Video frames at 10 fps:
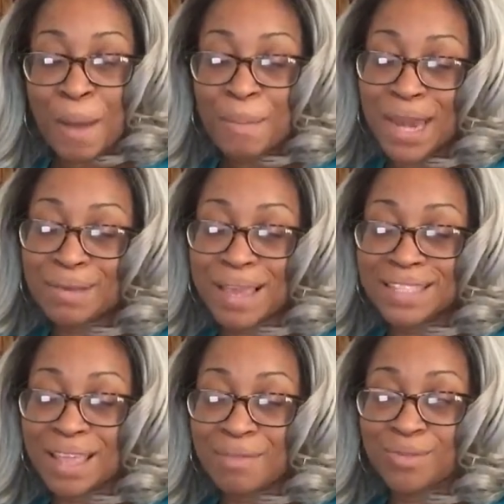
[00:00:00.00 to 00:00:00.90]
But
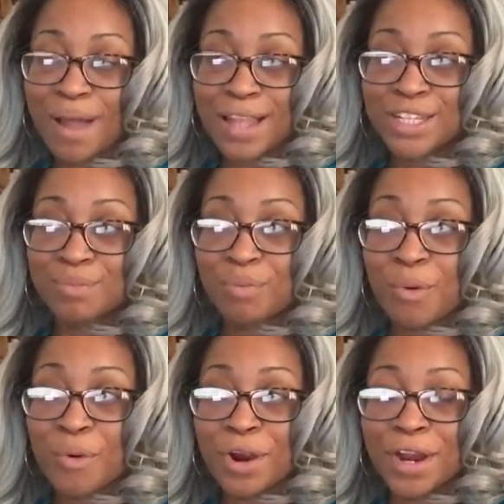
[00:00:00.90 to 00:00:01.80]
anyways, they was watching
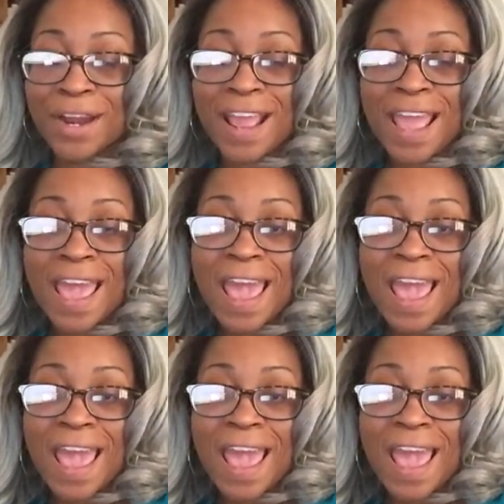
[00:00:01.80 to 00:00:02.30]
porn,